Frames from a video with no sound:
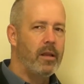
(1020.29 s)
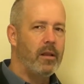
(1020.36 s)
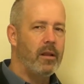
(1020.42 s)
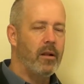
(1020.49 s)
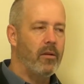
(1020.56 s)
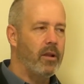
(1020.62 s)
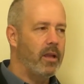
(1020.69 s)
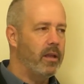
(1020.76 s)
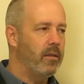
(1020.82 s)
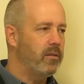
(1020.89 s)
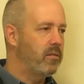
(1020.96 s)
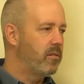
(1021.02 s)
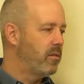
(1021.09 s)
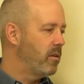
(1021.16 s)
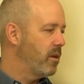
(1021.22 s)
there
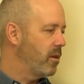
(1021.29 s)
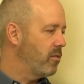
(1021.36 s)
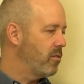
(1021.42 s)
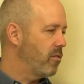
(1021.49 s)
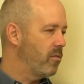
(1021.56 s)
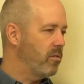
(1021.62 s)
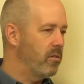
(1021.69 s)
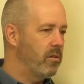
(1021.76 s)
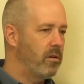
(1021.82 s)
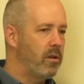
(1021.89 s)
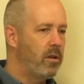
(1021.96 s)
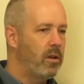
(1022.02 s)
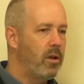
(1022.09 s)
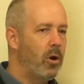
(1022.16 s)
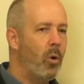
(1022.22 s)
is a certain
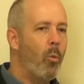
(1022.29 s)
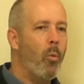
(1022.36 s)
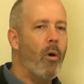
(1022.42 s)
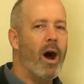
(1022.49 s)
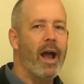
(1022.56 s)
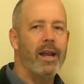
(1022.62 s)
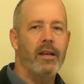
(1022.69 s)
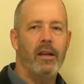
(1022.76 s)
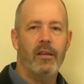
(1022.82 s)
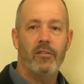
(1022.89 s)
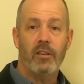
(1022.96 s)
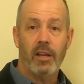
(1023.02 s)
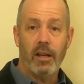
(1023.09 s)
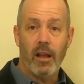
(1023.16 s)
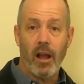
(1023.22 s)

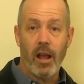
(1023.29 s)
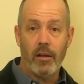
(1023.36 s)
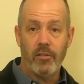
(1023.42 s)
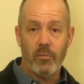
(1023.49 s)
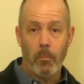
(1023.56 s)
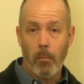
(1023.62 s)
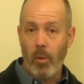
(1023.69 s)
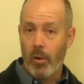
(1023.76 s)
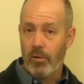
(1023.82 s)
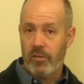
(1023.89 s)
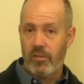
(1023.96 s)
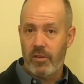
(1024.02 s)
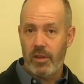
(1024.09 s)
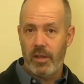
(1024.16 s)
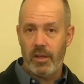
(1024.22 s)
wideness in God's
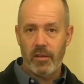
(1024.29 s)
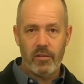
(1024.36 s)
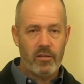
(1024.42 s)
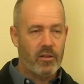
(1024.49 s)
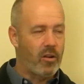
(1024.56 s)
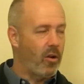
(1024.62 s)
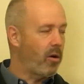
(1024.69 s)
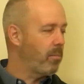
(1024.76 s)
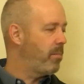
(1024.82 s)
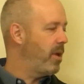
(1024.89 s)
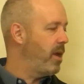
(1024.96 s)
mercy, as Clark